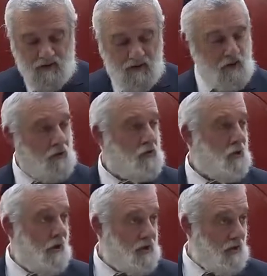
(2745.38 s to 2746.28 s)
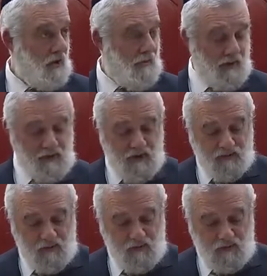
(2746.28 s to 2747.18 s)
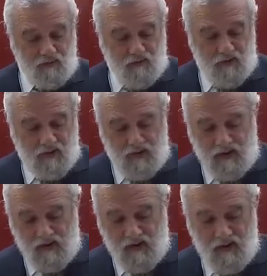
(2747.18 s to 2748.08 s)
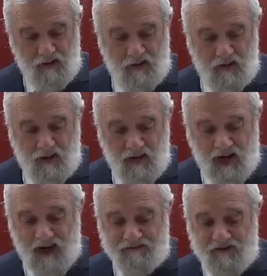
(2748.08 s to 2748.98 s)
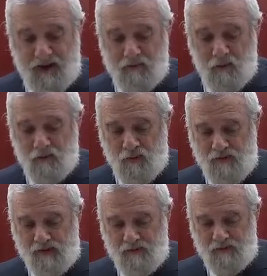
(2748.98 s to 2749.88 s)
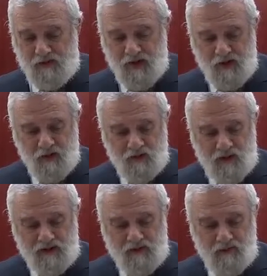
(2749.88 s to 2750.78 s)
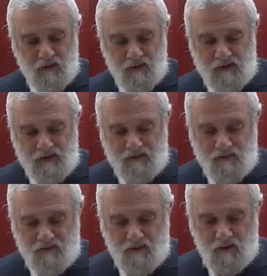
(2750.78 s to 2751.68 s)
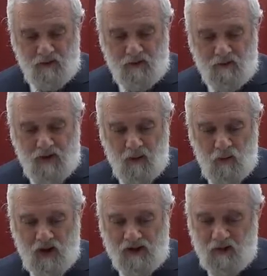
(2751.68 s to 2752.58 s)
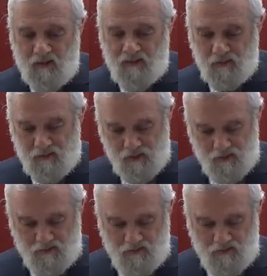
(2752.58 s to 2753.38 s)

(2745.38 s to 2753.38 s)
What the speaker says: It's also he's talking about himself too. I have kept your precepts and your testimonies, for all my ways are before you.